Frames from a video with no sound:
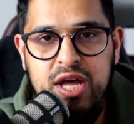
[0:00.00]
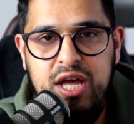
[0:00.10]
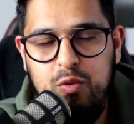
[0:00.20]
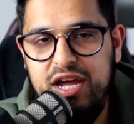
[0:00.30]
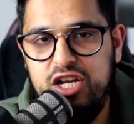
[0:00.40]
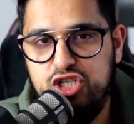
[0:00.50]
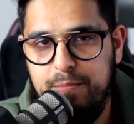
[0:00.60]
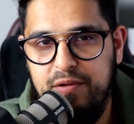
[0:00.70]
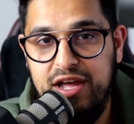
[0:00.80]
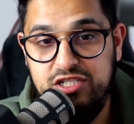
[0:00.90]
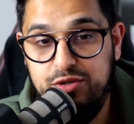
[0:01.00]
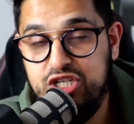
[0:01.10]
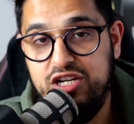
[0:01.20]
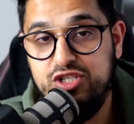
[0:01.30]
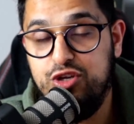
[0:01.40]
We're going to jump on that. So
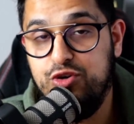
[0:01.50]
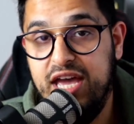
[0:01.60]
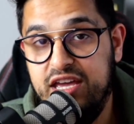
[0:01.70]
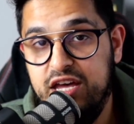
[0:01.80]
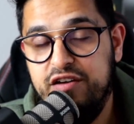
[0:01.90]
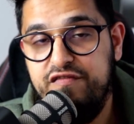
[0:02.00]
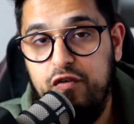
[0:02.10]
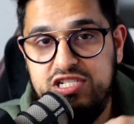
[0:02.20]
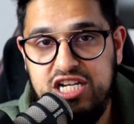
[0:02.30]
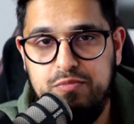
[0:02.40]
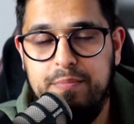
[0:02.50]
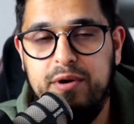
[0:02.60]
Ijaz.uk/member.